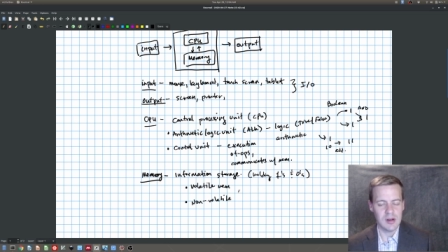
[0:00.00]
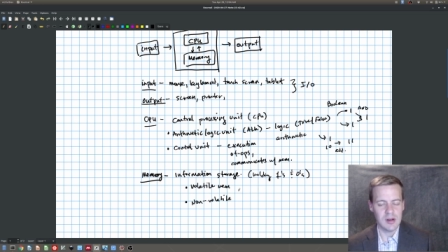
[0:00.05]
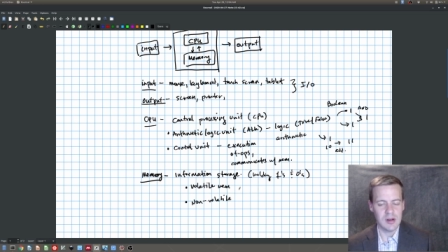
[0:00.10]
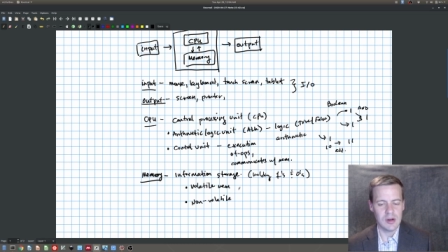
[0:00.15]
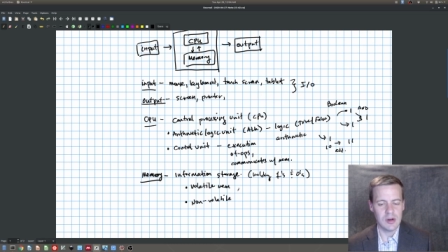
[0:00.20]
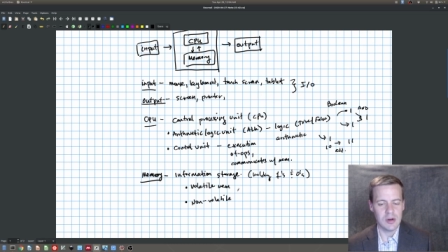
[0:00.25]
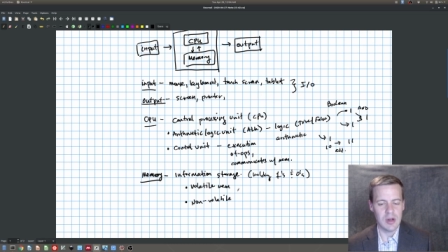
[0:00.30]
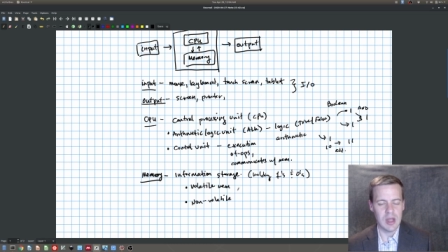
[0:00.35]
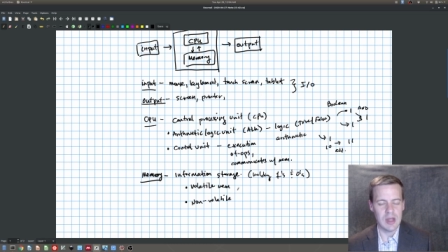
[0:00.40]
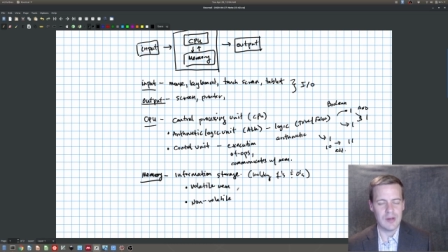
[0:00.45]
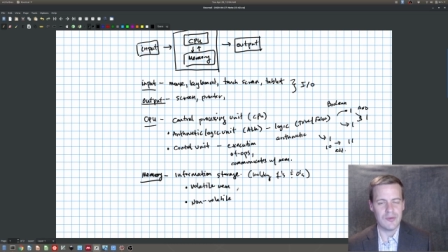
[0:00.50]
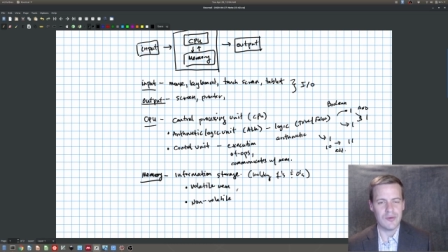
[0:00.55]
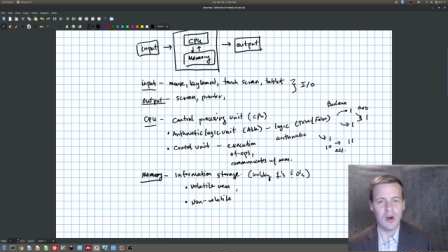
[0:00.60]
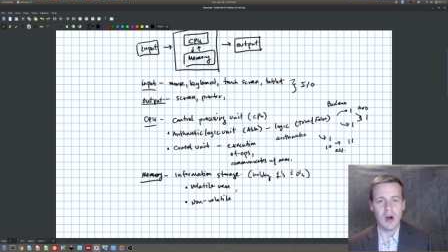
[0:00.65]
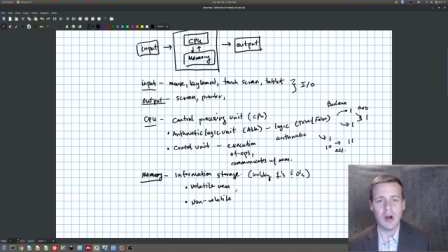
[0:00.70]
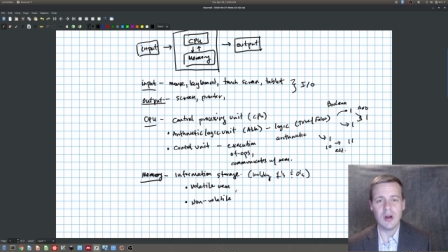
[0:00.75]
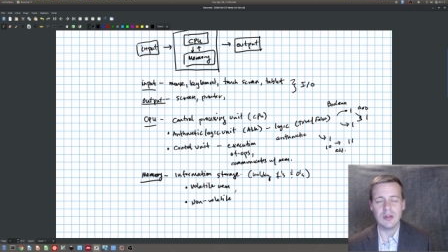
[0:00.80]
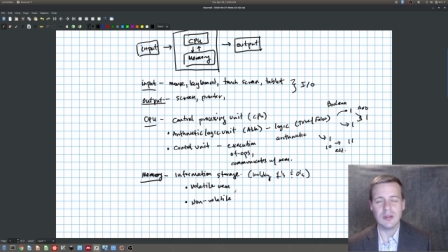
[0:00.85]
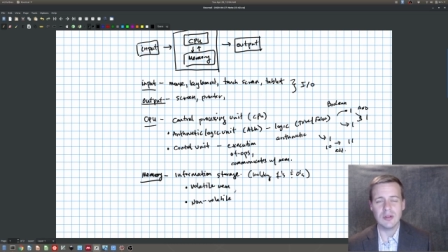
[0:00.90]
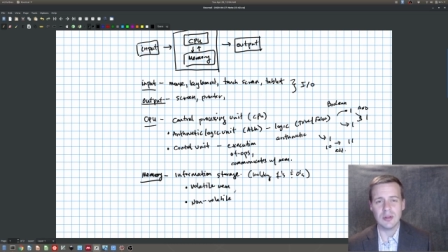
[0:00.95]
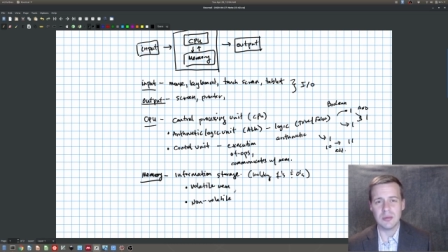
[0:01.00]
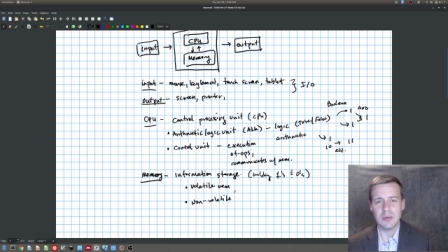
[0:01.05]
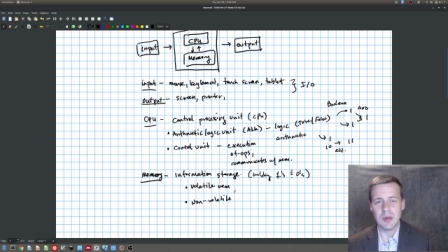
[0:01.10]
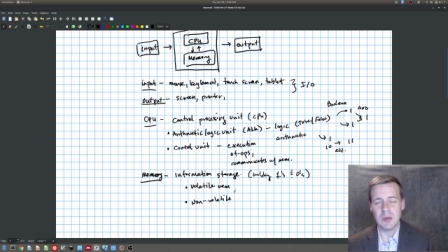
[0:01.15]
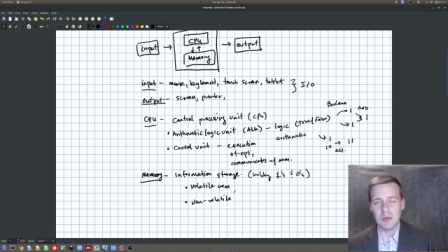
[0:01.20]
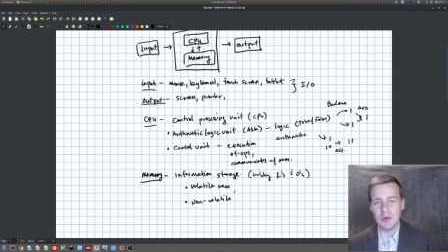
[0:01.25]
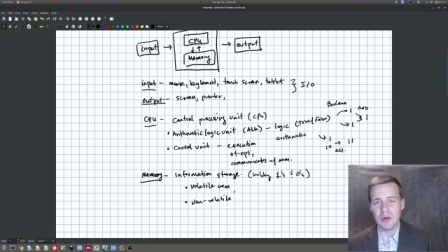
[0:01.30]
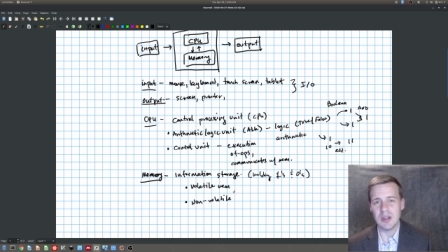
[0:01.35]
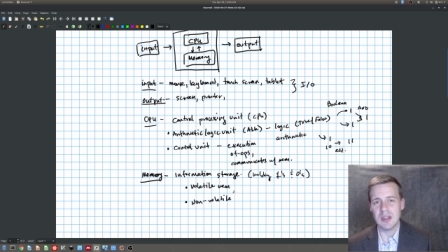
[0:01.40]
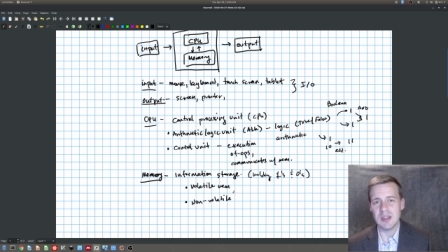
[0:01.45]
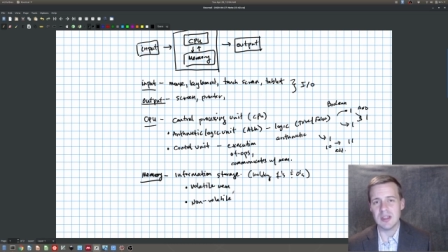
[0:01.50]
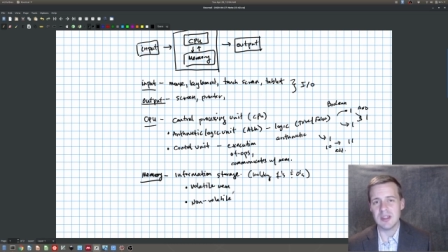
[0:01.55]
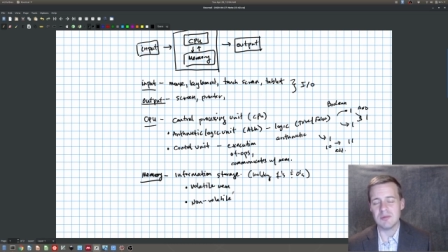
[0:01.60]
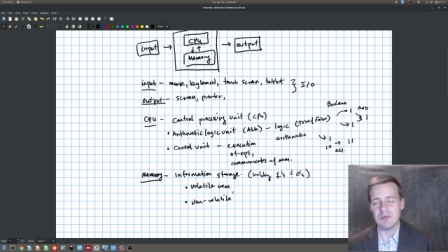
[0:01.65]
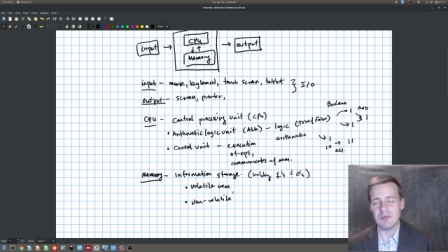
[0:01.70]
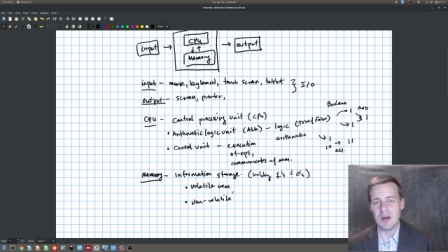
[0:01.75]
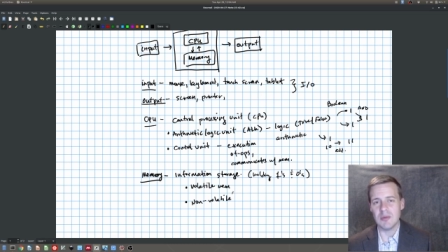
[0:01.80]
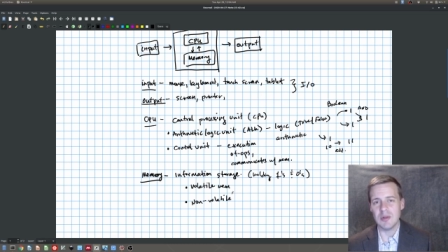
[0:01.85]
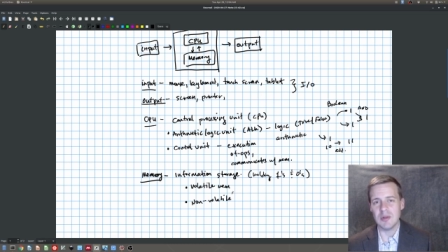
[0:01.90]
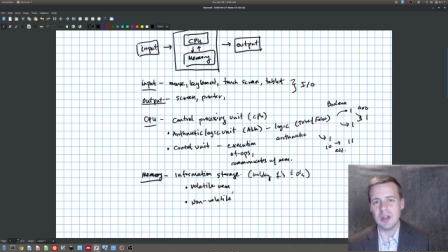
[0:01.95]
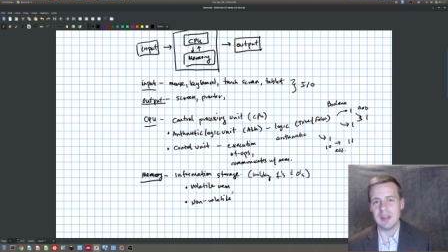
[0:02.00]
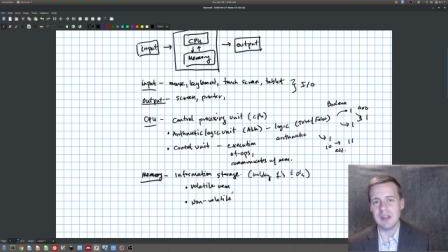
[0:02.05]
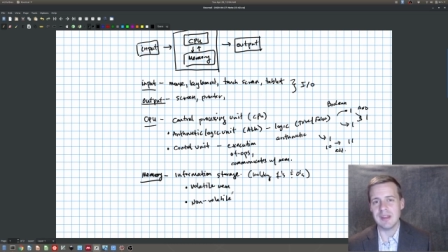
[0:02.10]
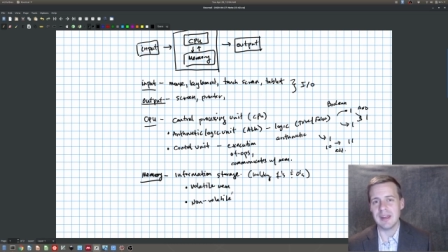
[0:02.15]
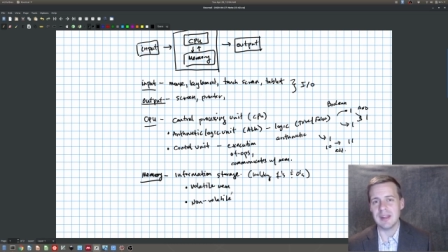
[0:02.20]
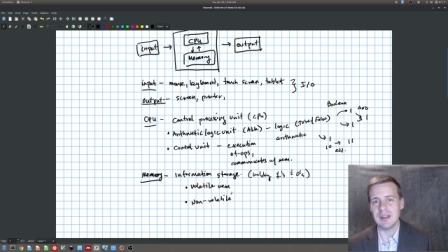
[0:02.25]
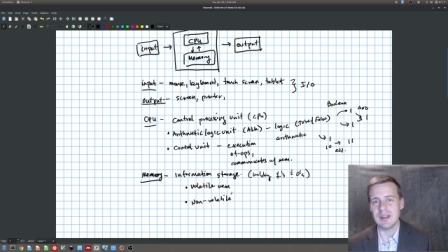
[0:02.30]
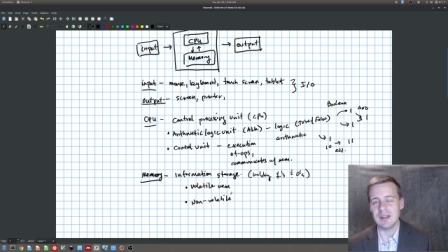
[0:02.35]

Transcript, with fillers: Okay, volatile memory is memory that